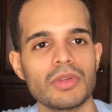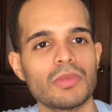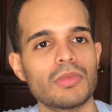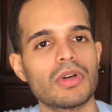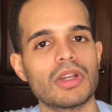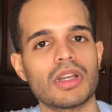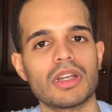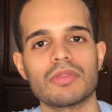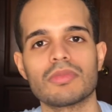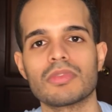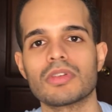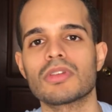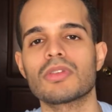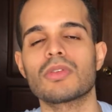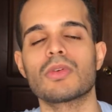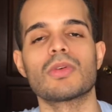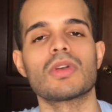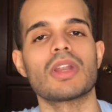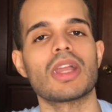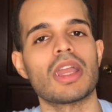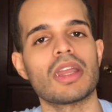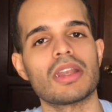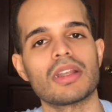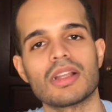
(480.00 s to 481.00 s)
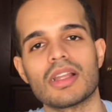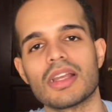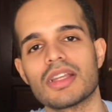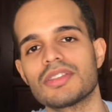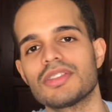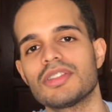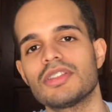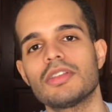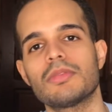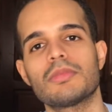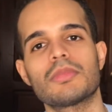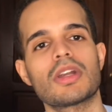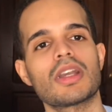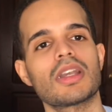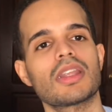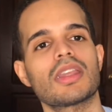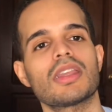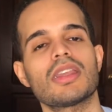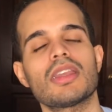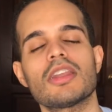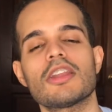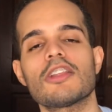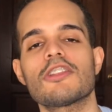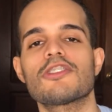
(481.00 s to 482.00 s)
whatever or analyzing the
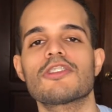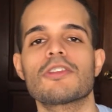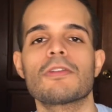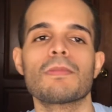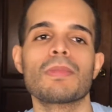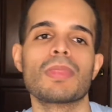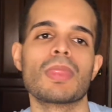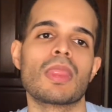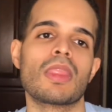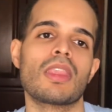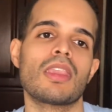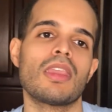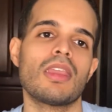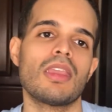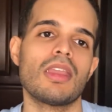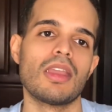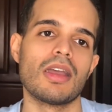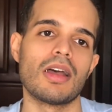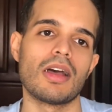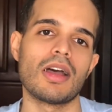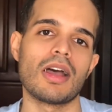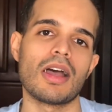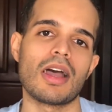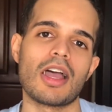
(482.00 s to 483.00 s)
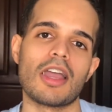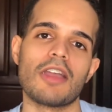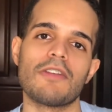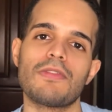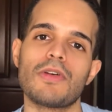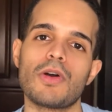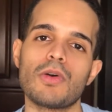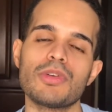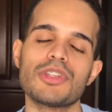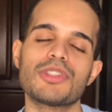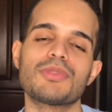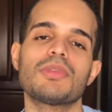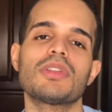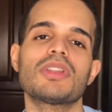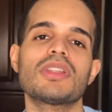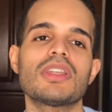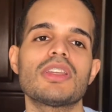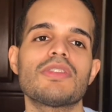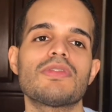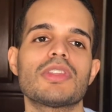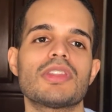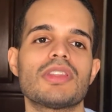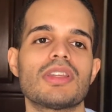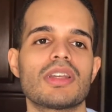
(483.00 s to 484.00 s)
markets, I've always
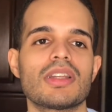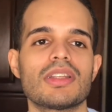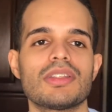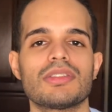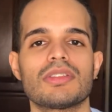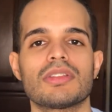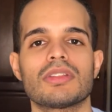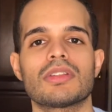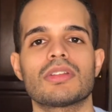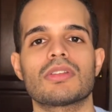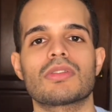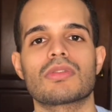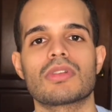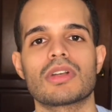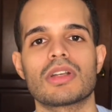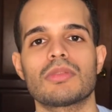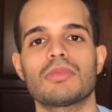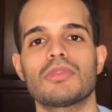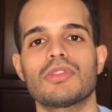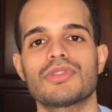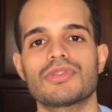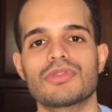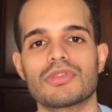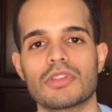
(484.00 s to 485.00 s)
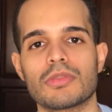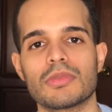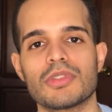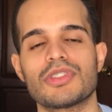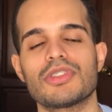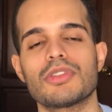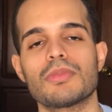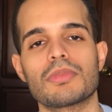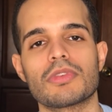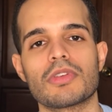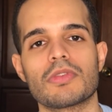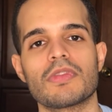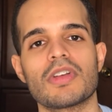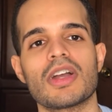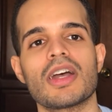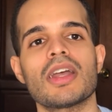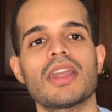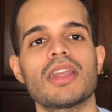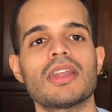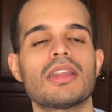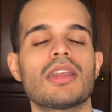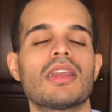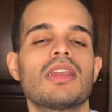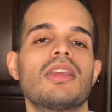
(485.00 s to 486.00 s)
believed that is an incredible service to
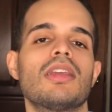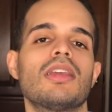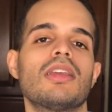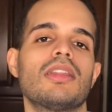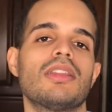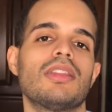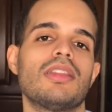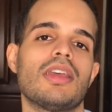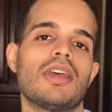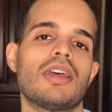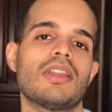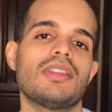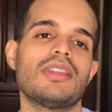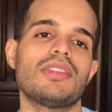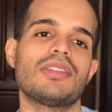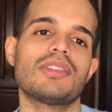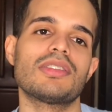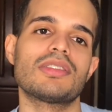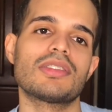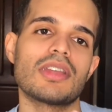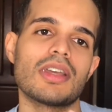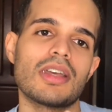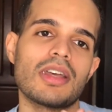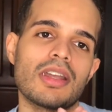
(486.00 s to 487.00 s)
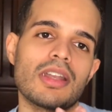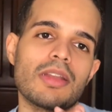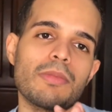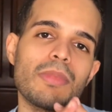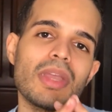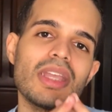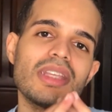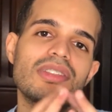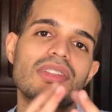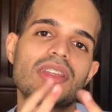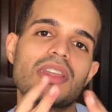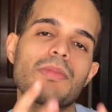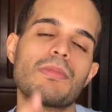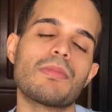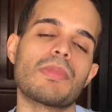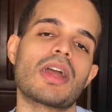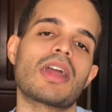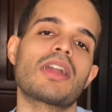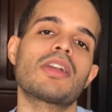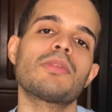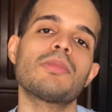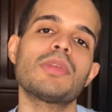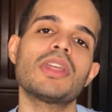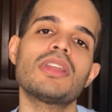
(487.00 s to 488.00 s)
provide, and this is an amazing
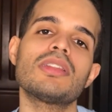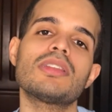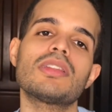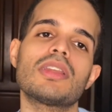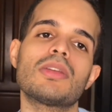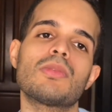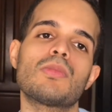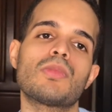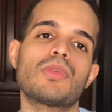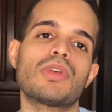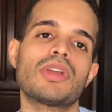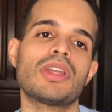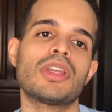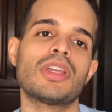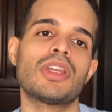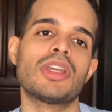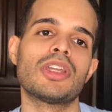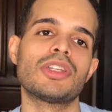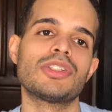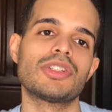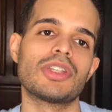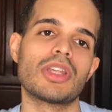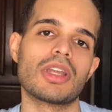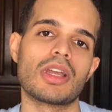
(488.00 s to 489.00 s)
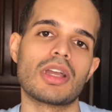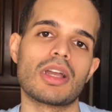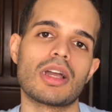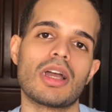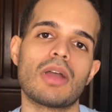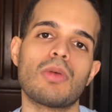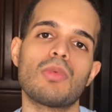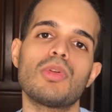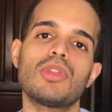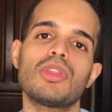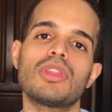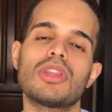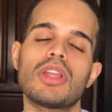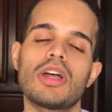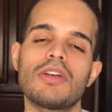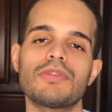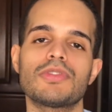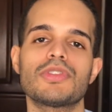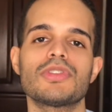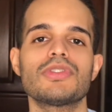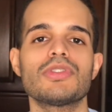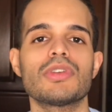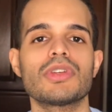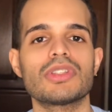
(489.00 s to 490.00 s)
environment in which I would love
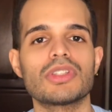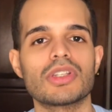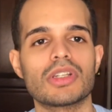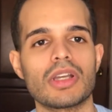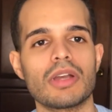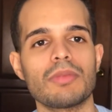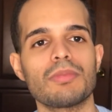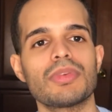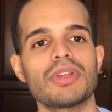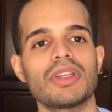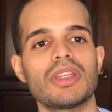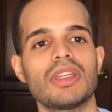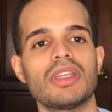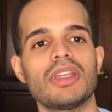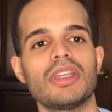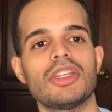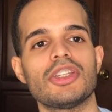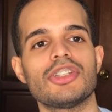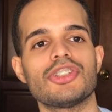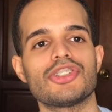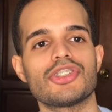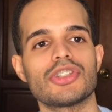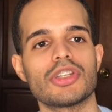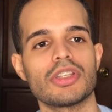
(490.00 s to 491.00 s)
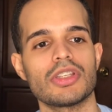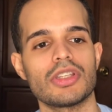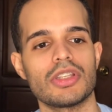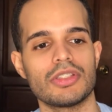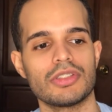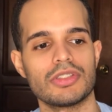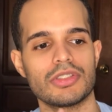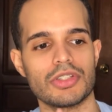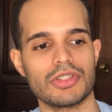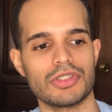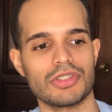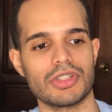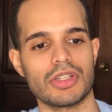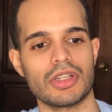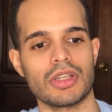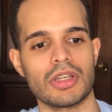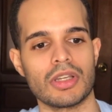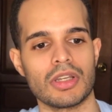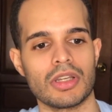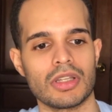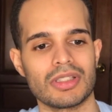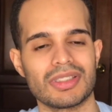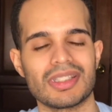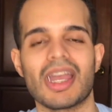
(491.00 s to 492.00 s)
to join the company in such
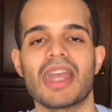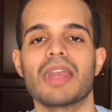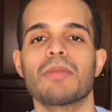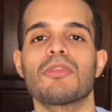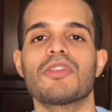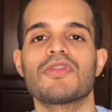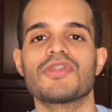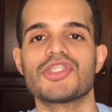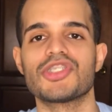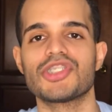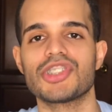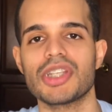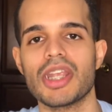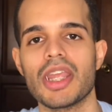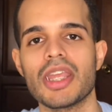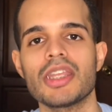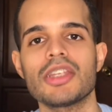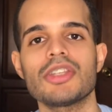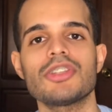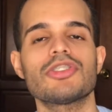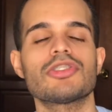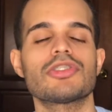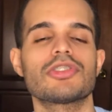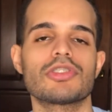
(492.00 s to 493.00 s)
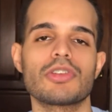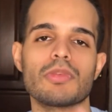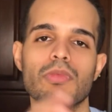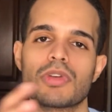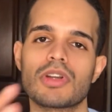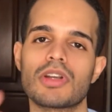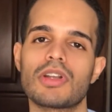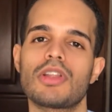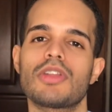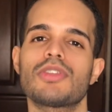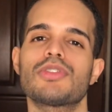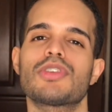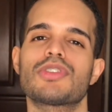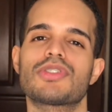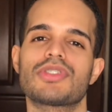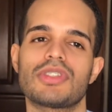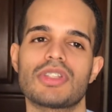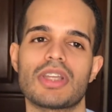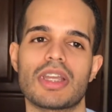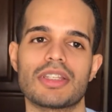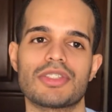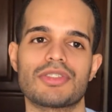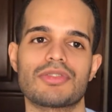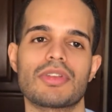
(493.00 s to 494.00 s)
a time of change, somewhere along those
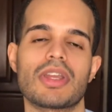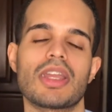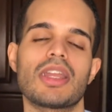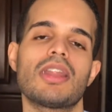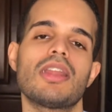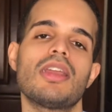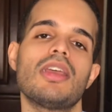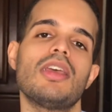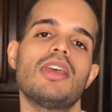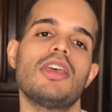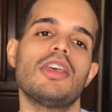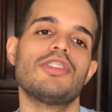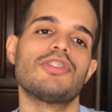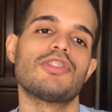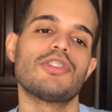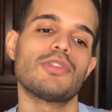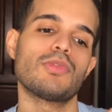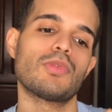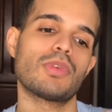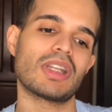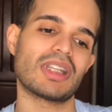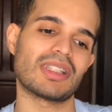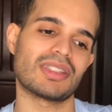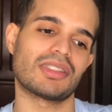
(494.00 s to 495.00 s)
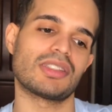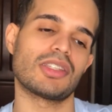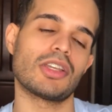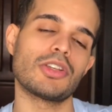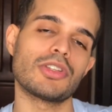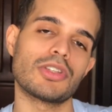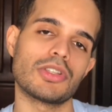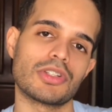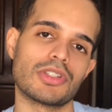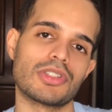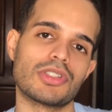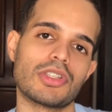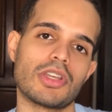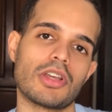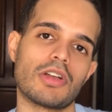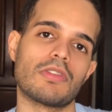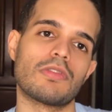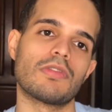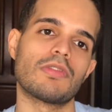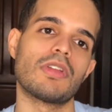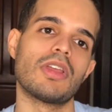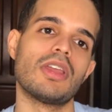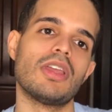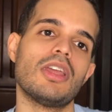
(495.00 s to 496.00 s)
lines, right? So you want to sell
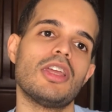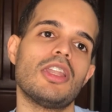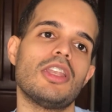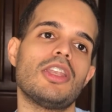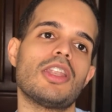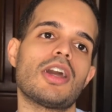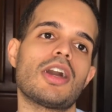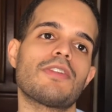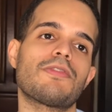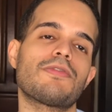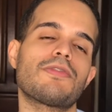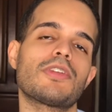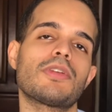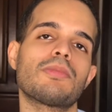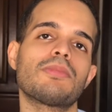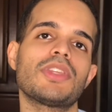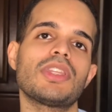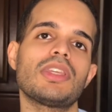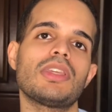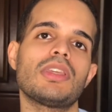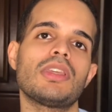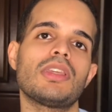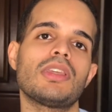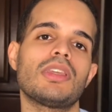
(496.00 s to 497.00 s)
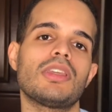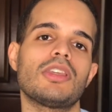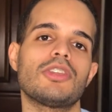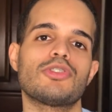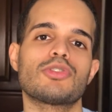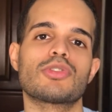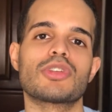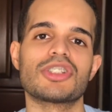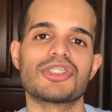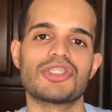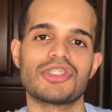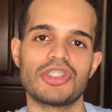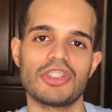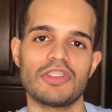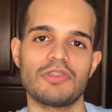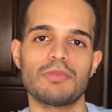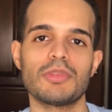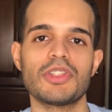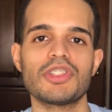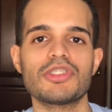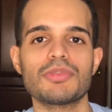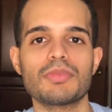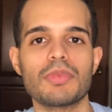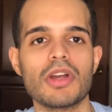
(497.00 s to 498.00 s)
yourself, not from your
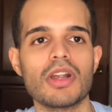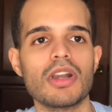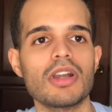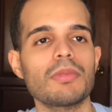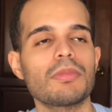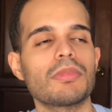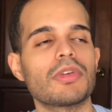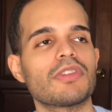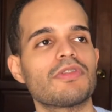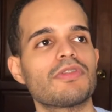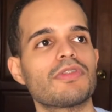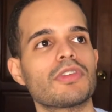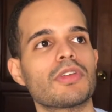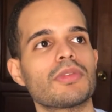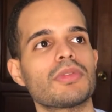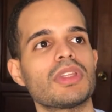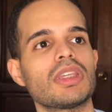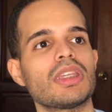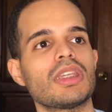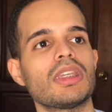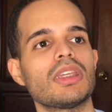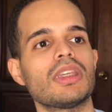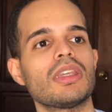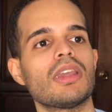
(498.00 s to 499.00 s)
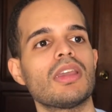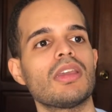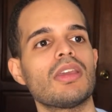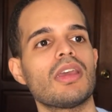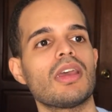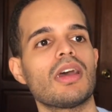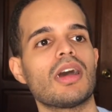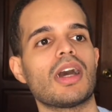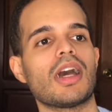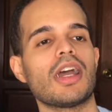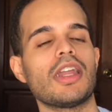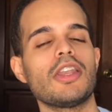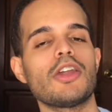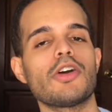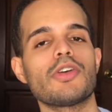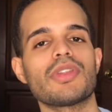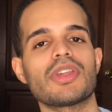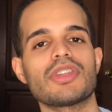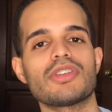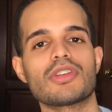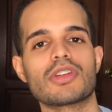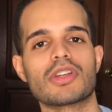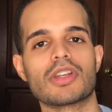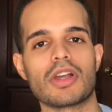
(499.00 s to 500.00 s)
achievements part, but from I know that
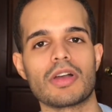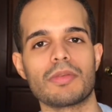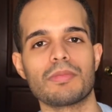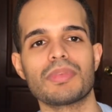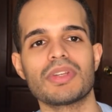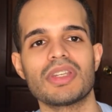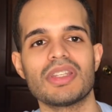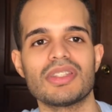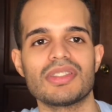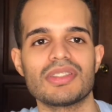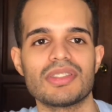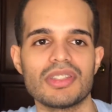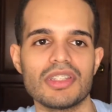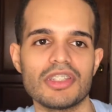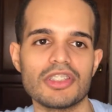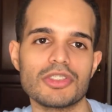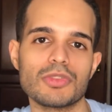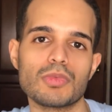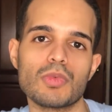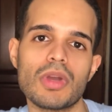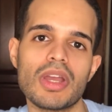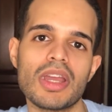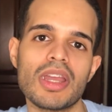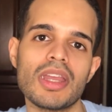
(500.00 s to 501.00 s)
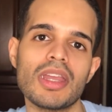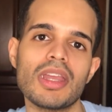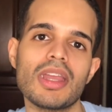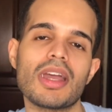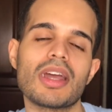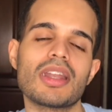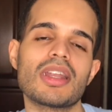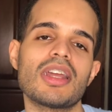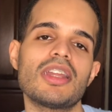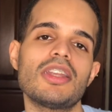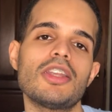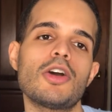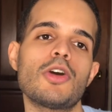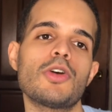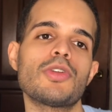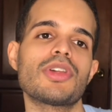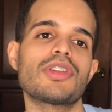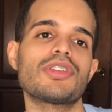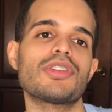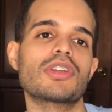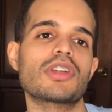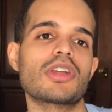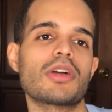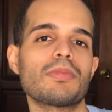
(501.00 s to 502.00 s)
your company is this way, and I know that
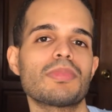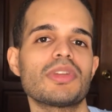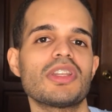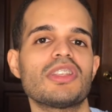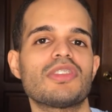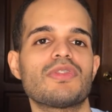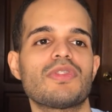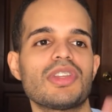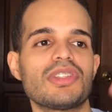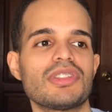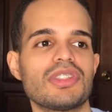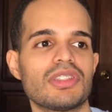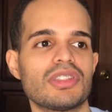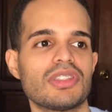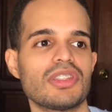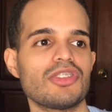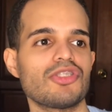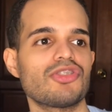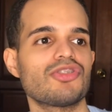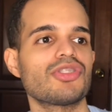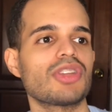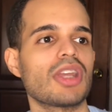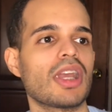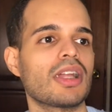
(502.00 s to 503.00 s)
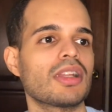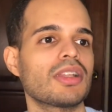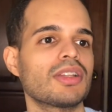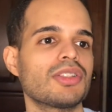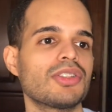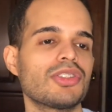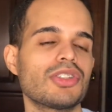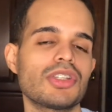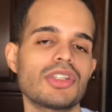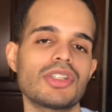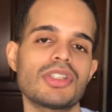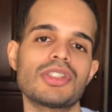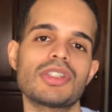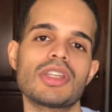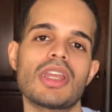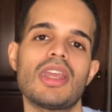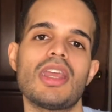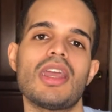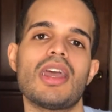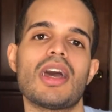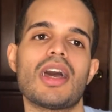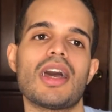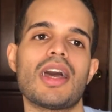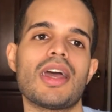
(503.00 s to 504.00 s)
your company is facing these challenges,
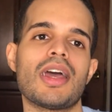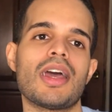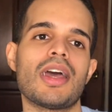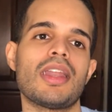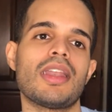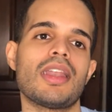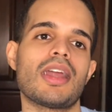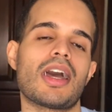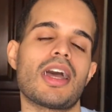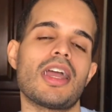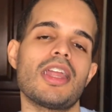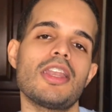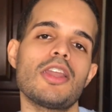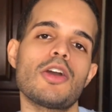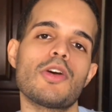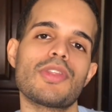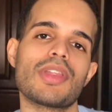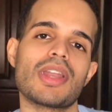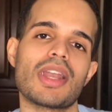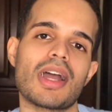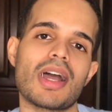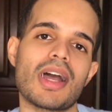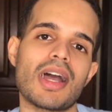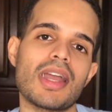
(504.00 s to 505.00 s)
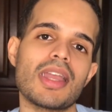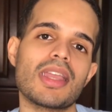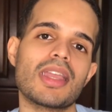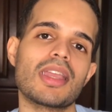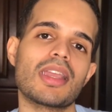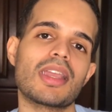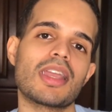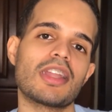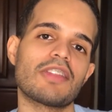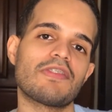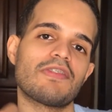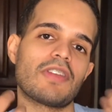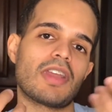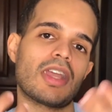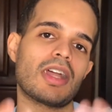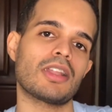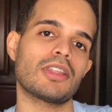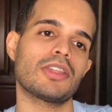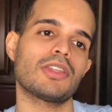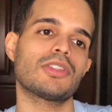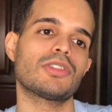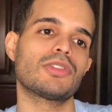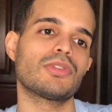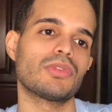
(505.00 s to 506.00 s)
and I know that I can add
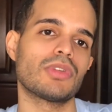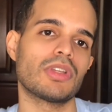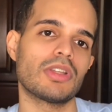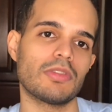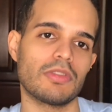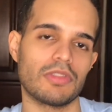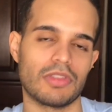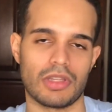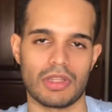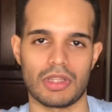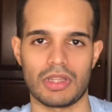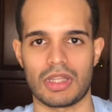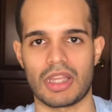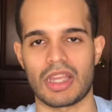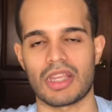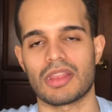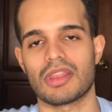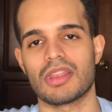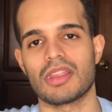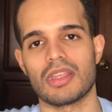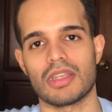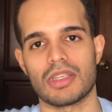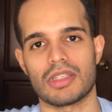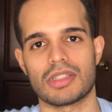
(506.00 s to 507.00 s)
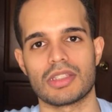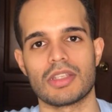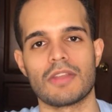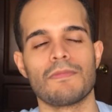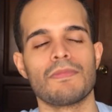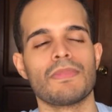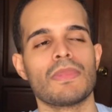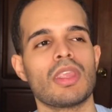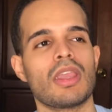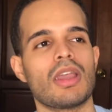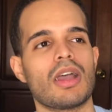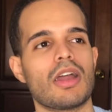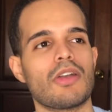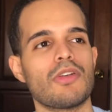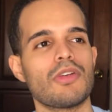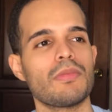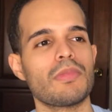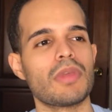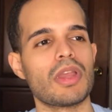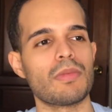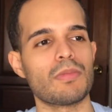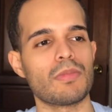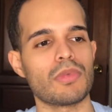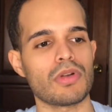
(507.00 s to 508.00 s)
value to it like this. I
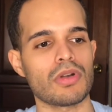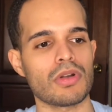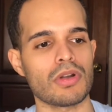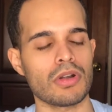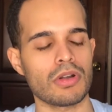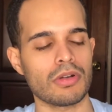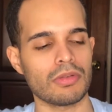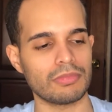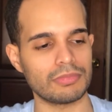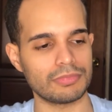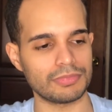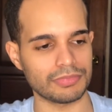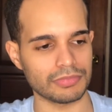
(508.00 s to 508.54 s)
remember